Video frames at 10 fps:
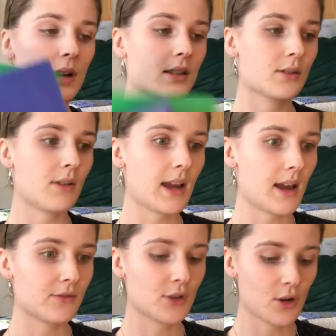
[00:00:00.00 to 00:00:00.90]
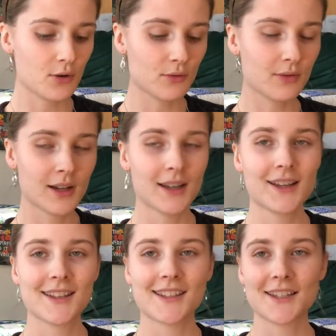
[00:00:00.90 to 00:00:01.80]
And so I have two
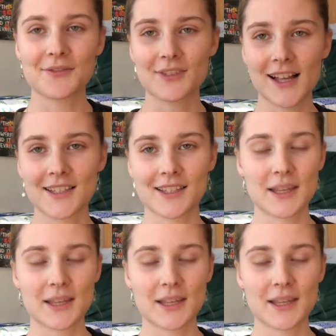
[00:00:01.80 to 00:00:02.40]
sets of classes